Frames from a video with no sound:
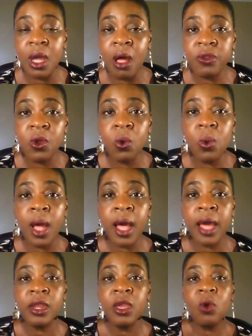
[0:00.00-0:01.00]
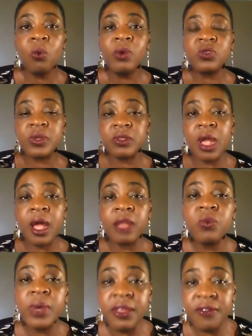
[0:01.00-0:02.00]
also won, which was
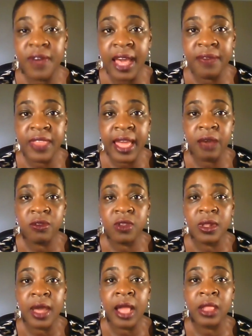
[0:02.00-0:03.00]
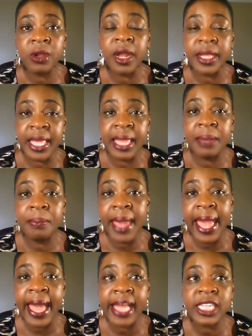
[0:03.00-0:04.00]
$25,000 again
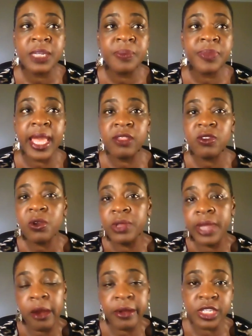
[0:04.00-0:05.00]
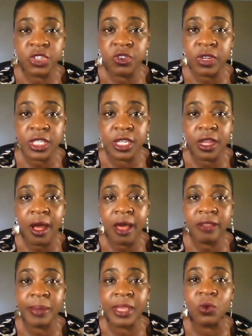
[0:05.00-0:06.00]
match. And certainly our construction
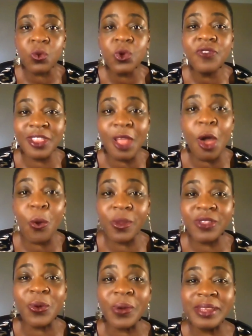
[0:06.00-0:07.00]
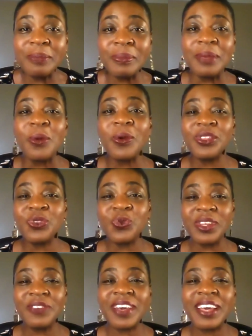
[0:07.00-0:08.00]
cost, I mean, the roof alone was going to be more than
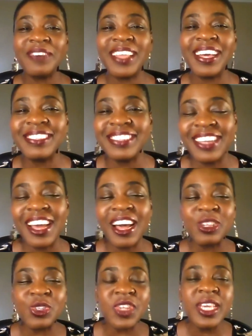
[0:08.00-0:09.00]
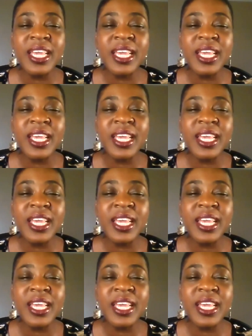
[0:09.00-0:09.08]
$25,000.